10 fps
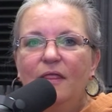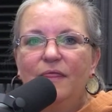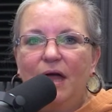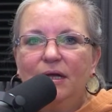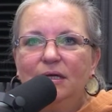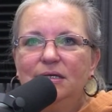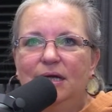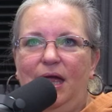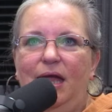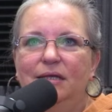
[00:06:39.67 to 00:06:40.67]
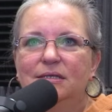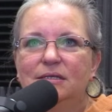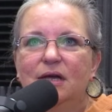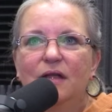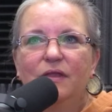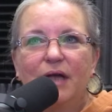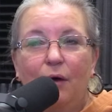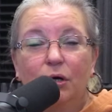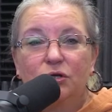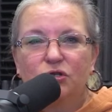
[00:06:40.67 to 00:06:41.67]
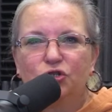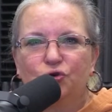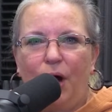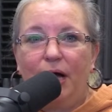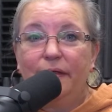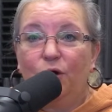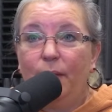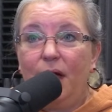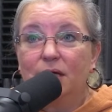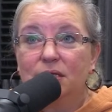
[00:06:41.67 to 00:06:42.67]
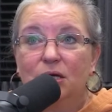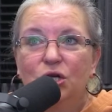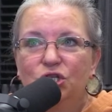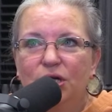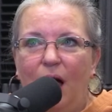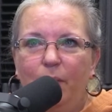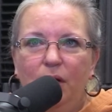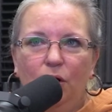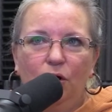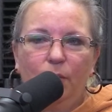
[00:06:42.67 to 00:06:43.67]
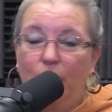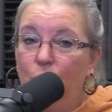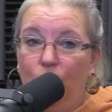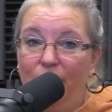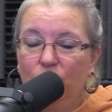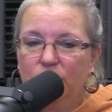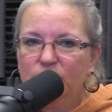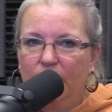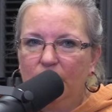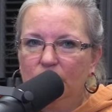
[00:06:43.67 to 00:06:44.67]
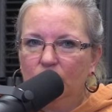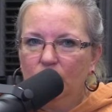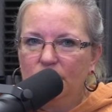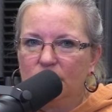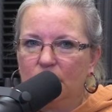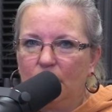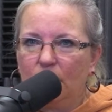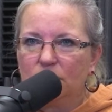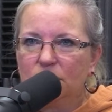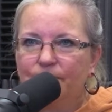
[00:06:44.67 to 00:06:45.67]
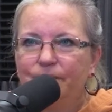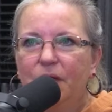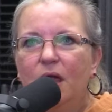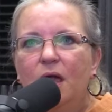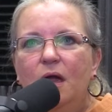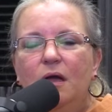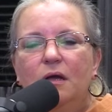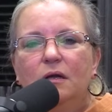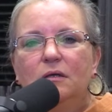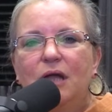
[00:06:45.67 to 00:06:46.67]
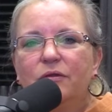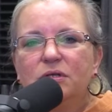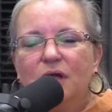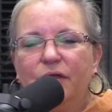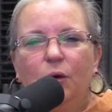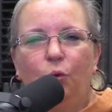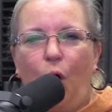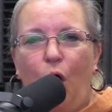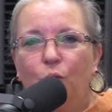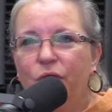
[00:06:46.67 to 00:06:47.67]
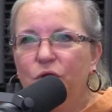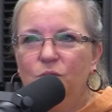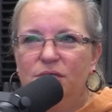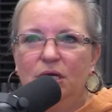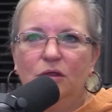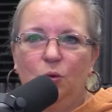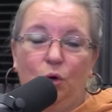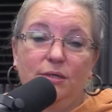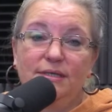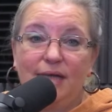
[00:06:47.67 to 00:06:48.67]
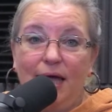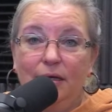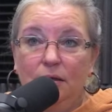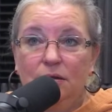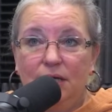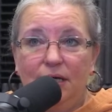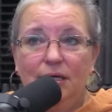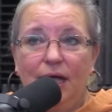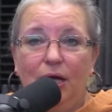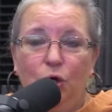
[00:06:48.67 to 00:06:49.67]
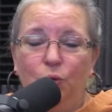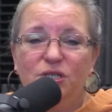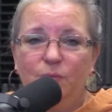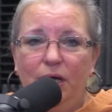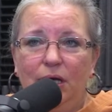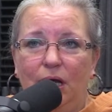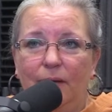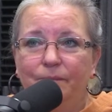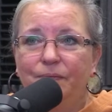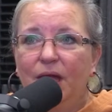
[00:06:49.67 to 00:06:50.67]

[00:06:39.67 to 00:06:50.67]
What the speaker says: That indicates the characters are trying their best to not be heard by whoever is making the noise in the house. Now, there's nothing wrong with using the word said to indicate who is speaking.